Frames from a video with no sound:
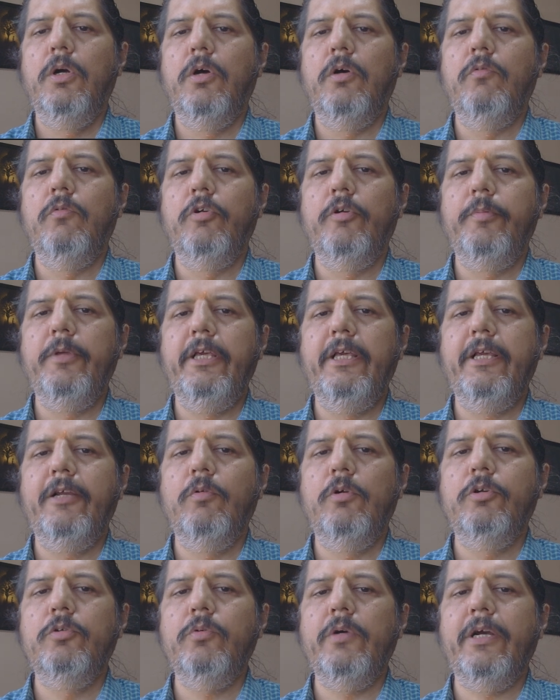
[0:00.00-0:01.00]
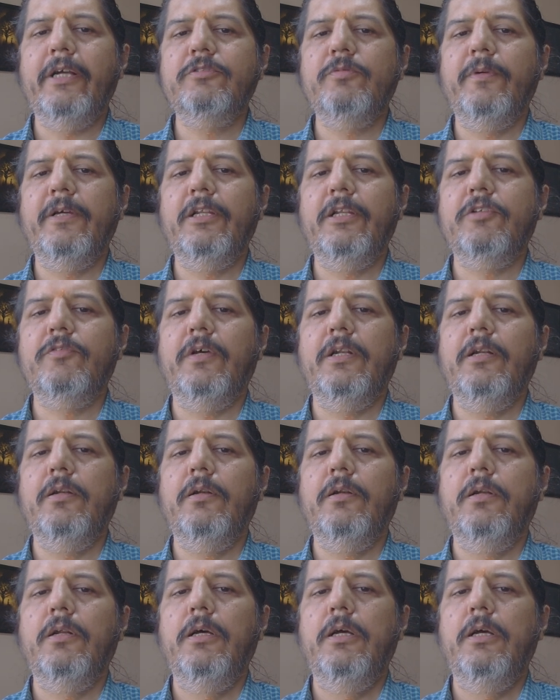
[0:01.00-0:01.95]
would be equal to x minus 1